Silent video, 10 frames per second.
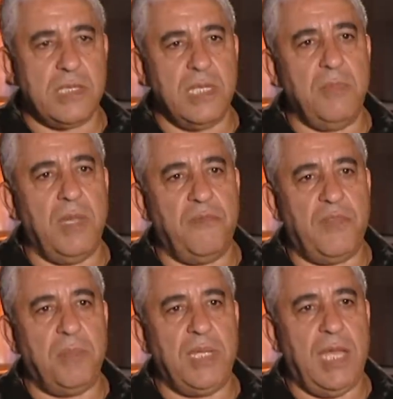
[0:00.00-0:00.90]
see my
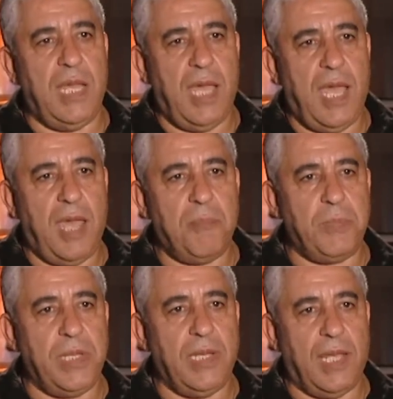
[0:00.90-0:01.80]
family
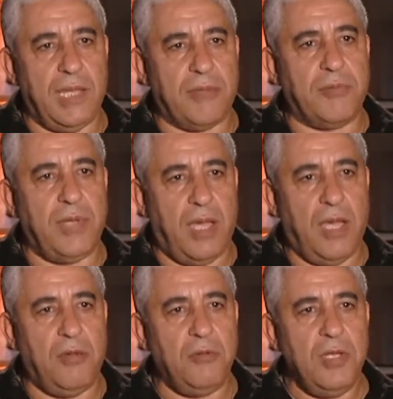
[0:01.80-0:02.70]
happy like
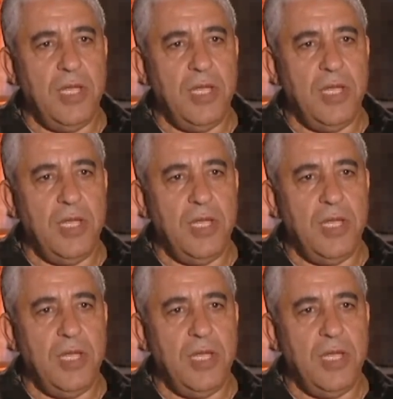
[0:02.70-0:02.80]
now